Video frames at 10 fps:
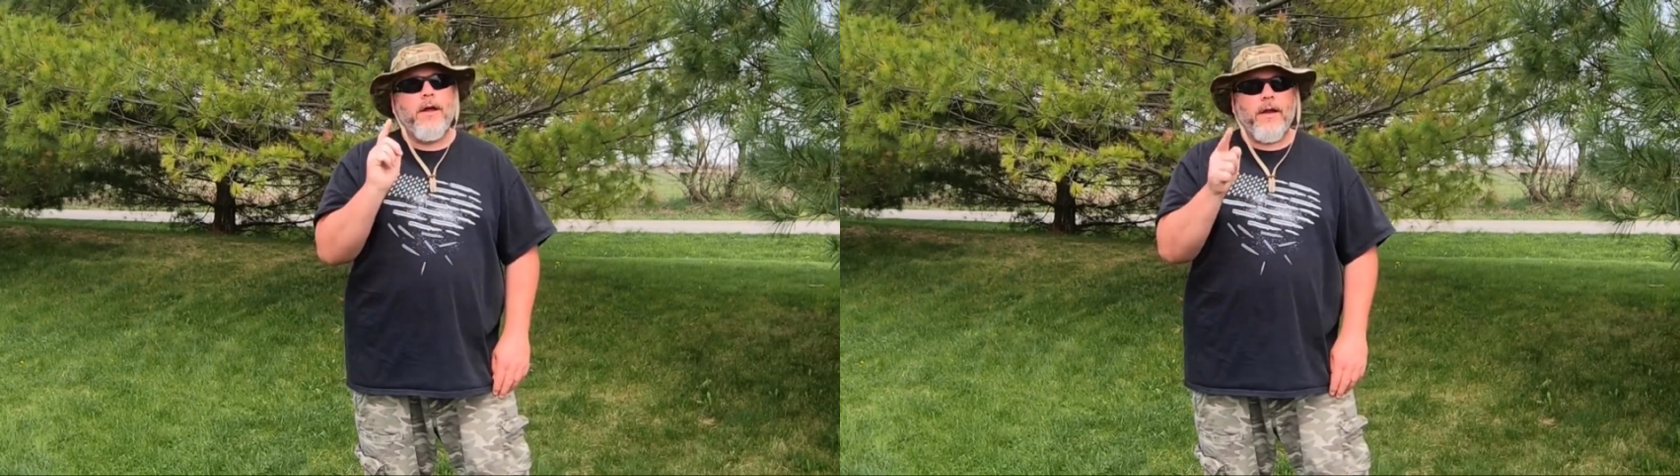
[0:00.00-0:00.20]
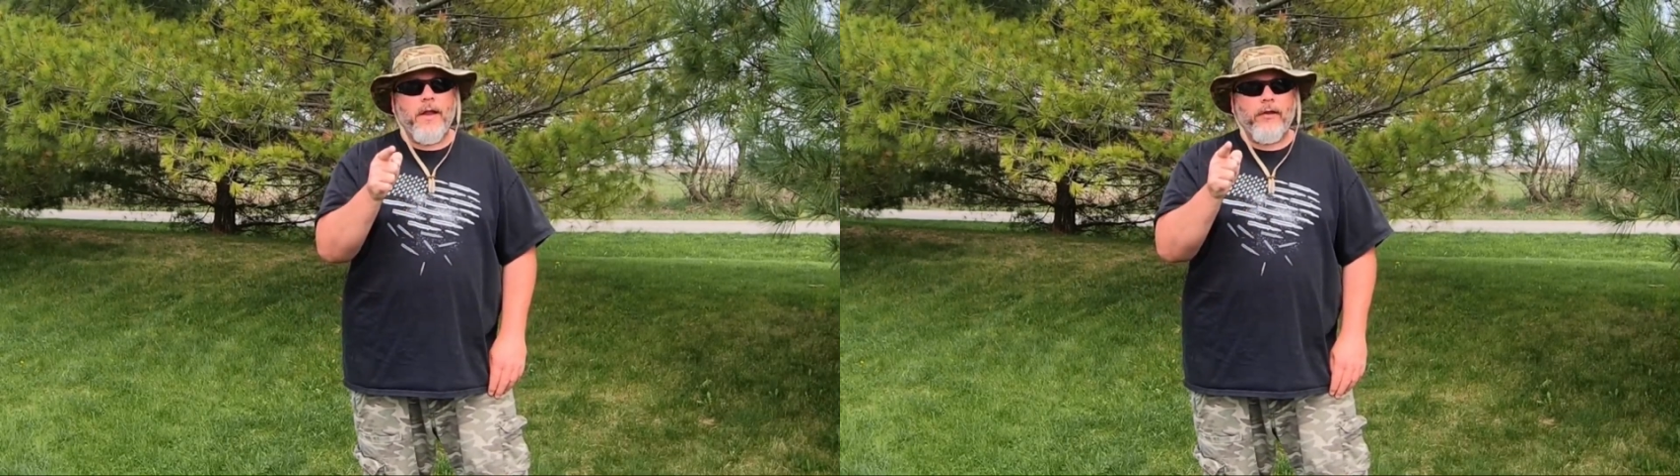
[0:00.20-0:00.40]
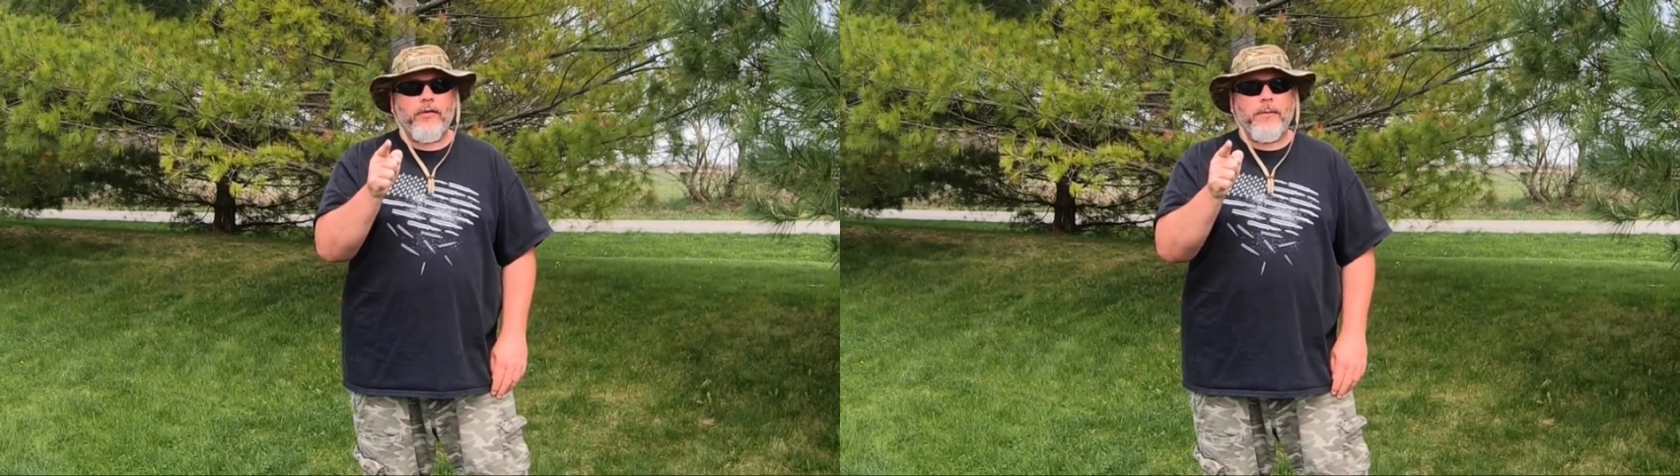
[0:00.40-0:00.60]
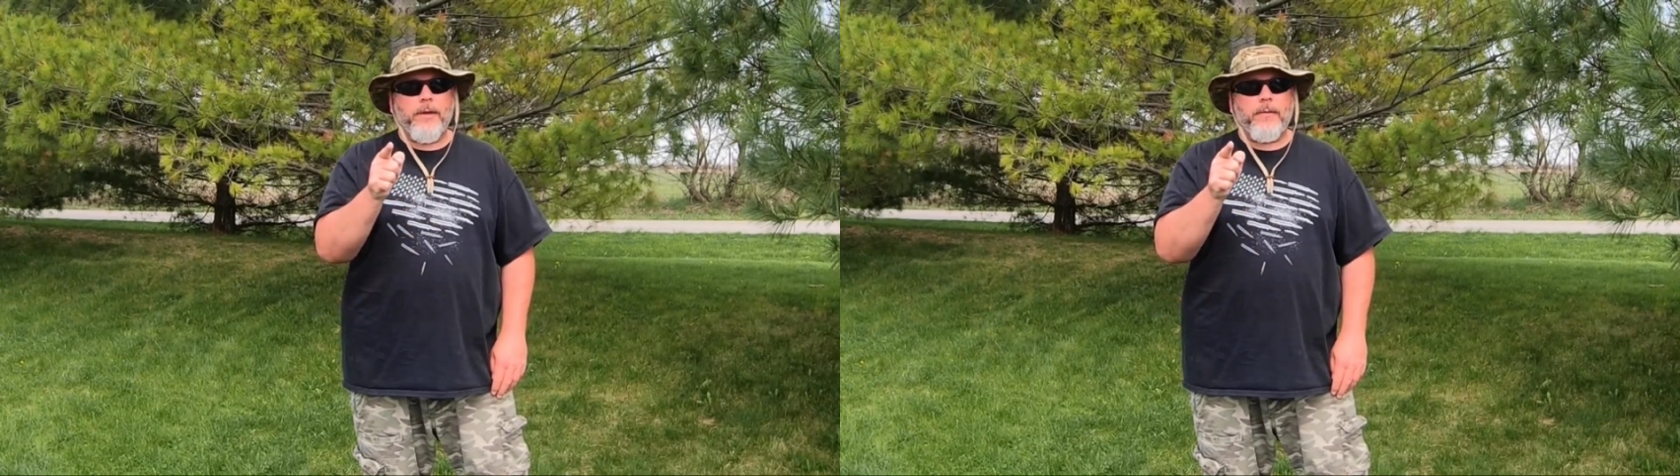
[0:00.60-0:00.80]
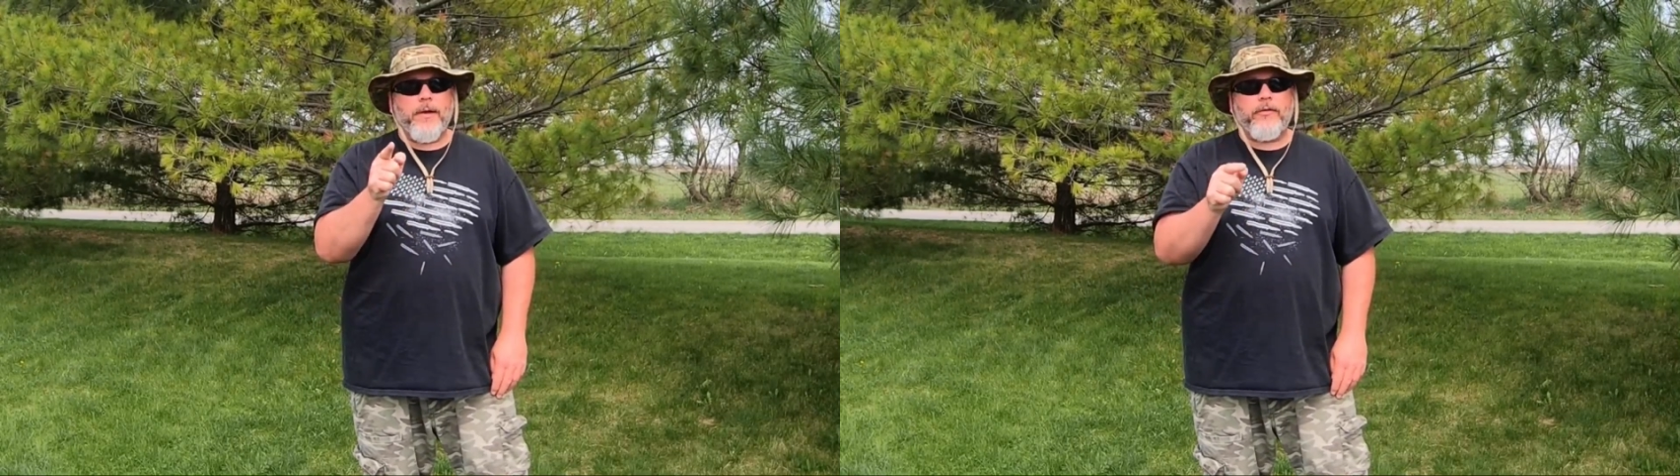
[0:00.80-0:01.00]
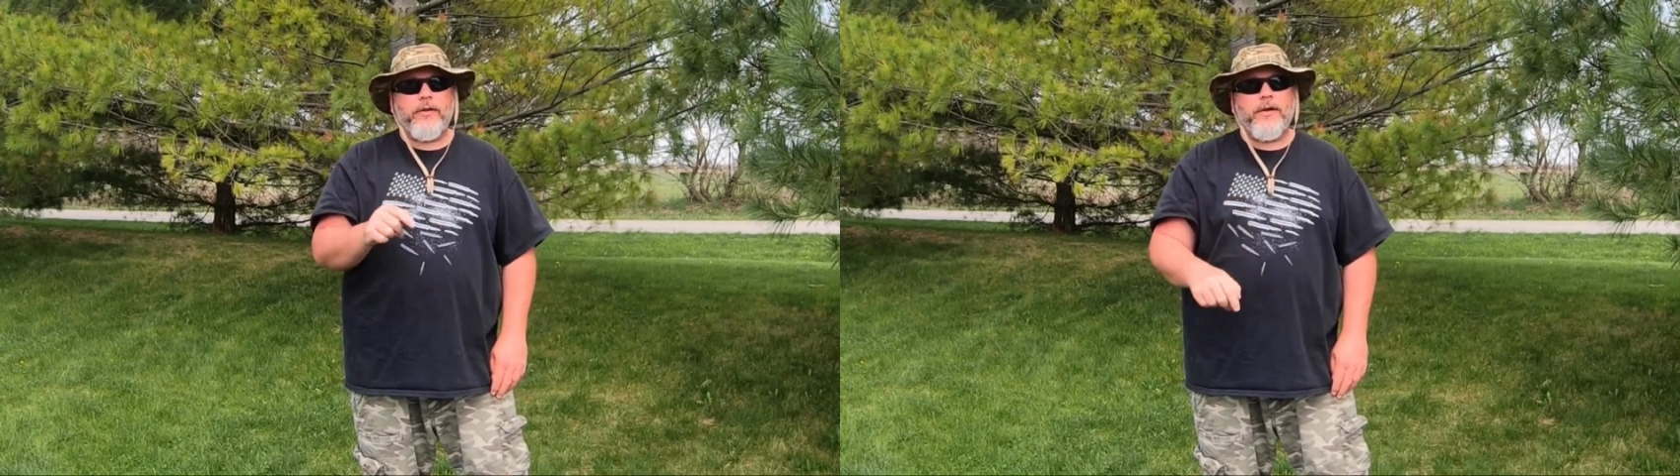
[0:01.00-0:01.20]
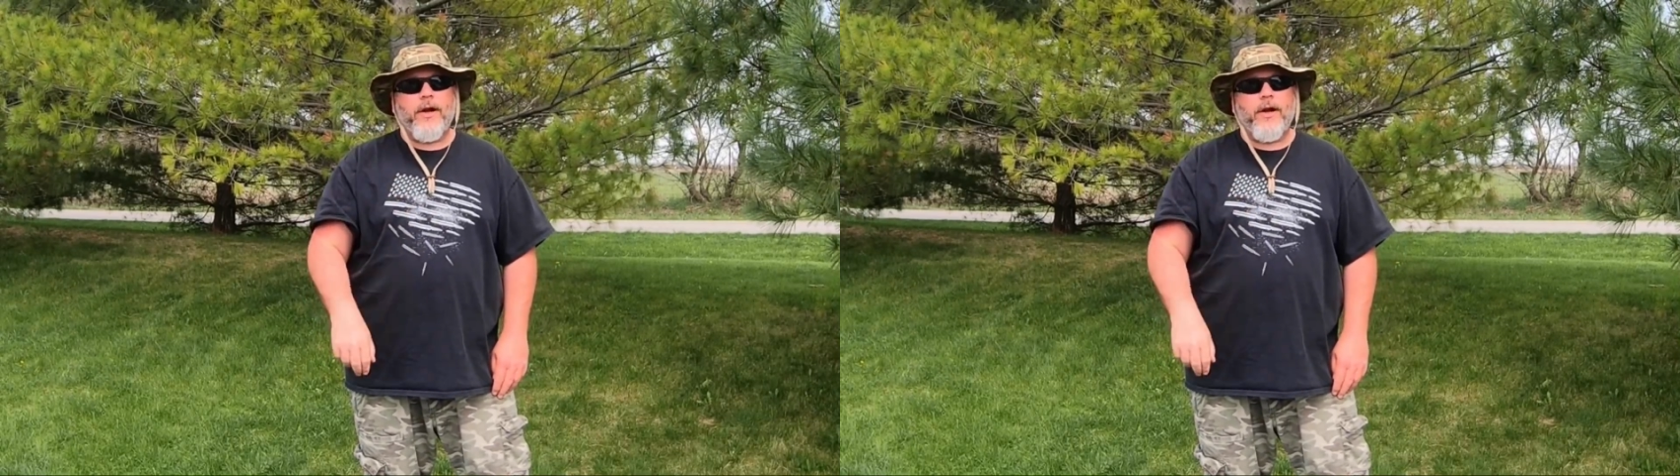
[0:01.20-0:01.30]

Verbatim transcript: and that's coming up next here